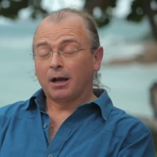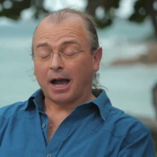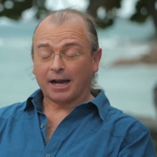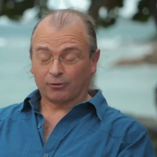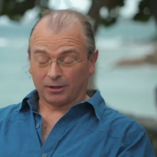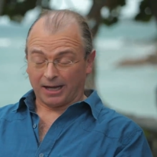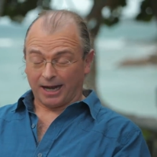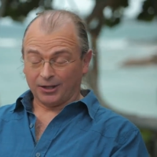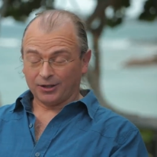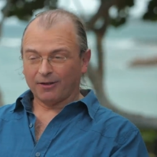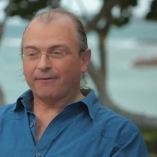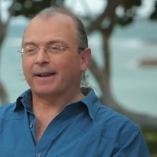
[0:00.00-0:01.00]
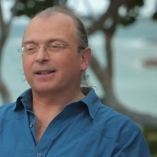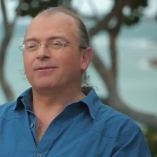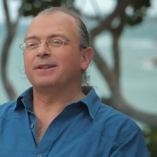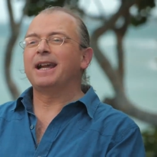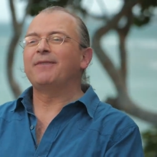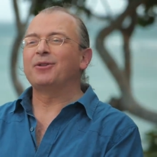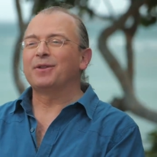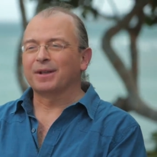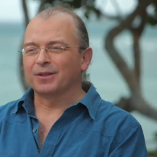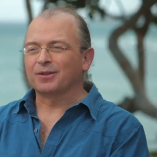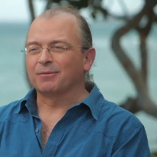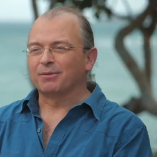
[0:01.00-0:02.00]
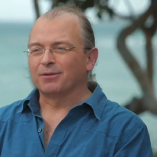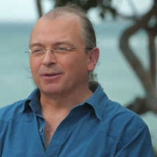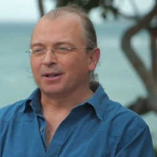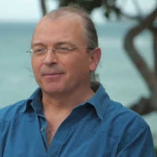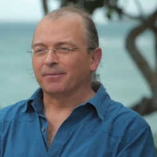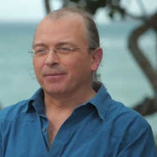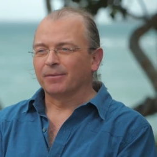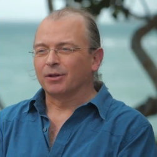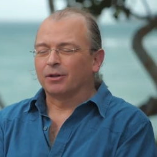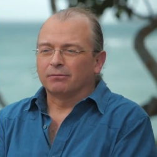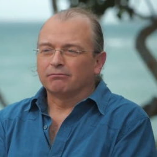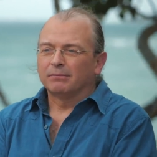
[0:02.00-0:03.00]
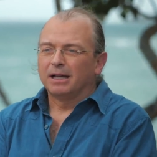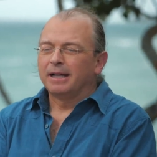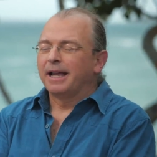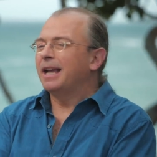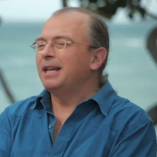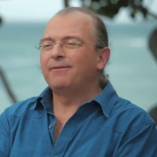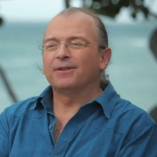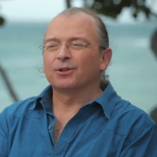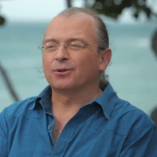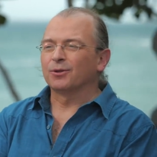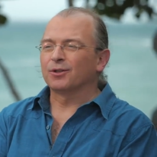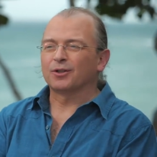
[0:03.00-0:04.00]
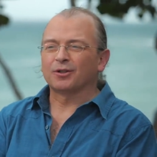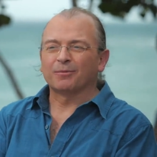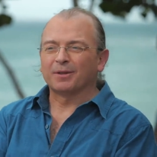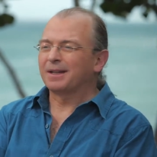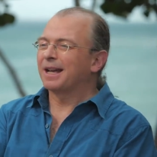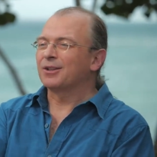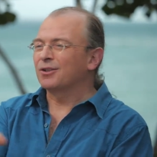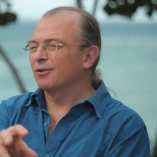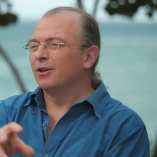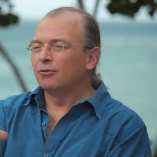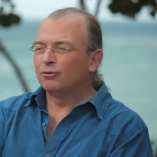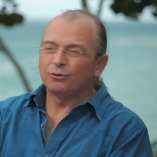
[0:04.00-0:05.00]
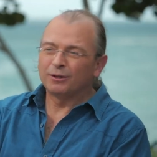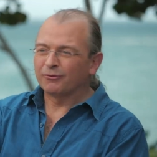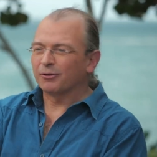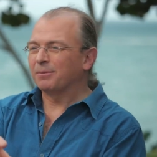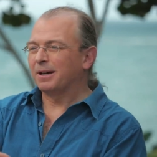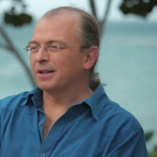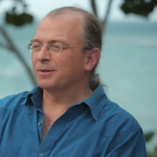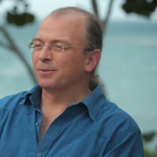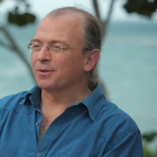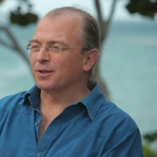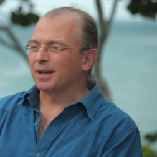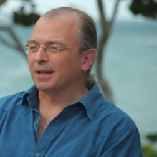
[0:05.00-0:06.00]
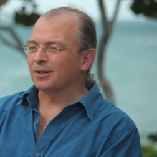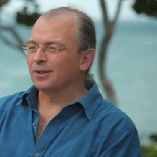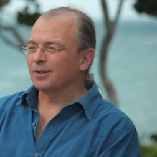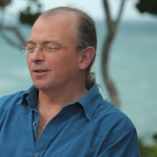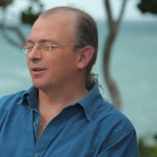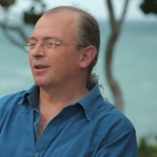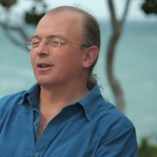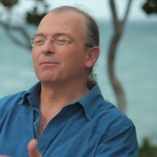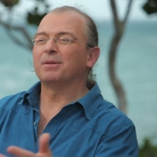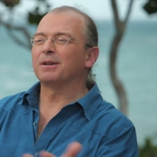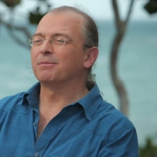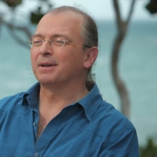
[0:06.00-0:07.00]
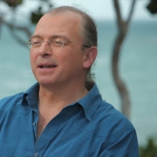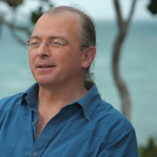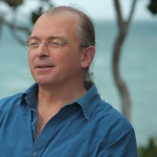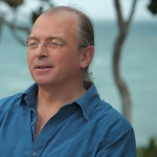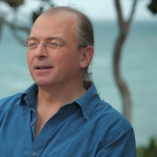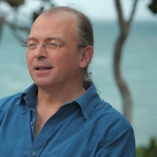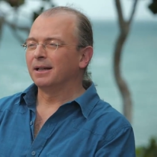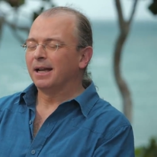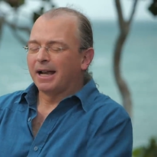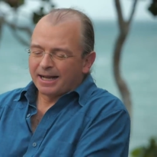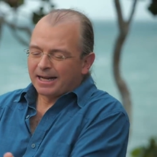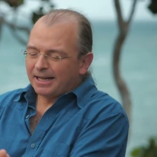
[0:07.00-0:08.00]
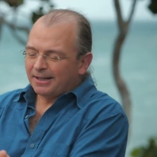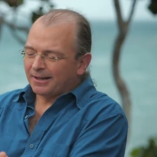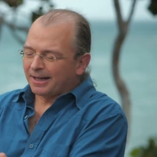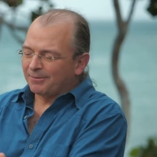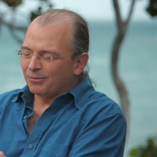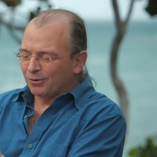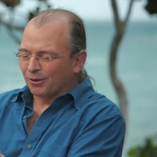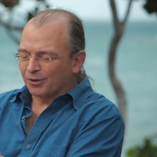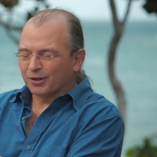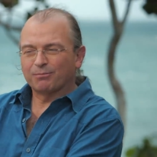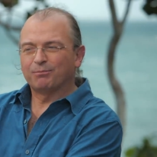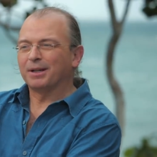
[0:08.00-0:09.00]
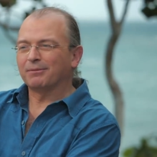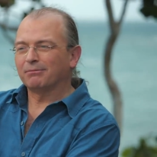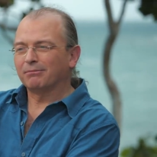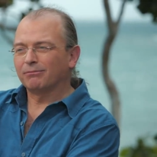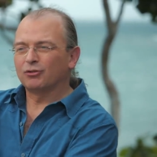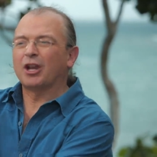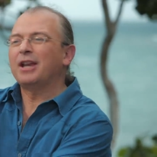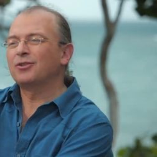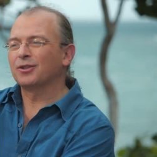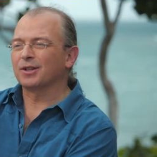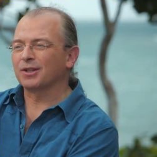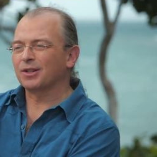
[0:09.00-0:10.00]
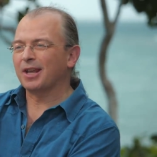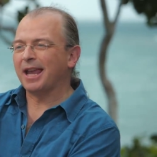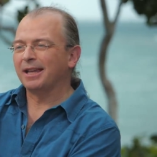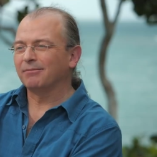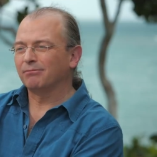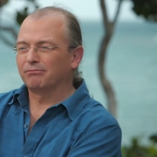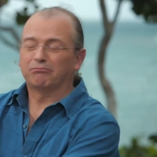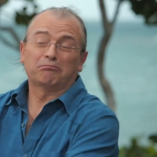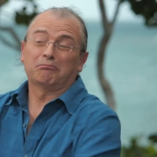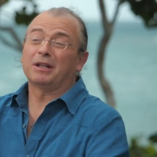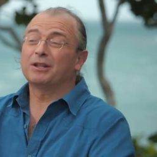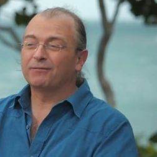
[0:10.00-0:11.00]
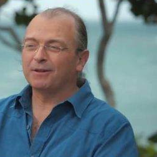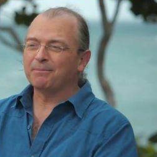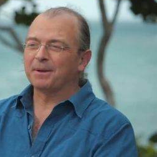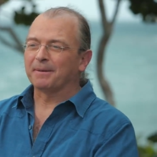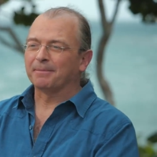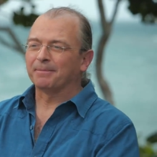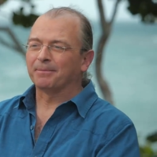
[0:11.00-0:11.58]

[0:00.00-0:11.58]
I realized effectively everything is computed. You know, any physical system that has two different possible states can be a bit. And anytime, you know, this bit changes its state, it's flipping.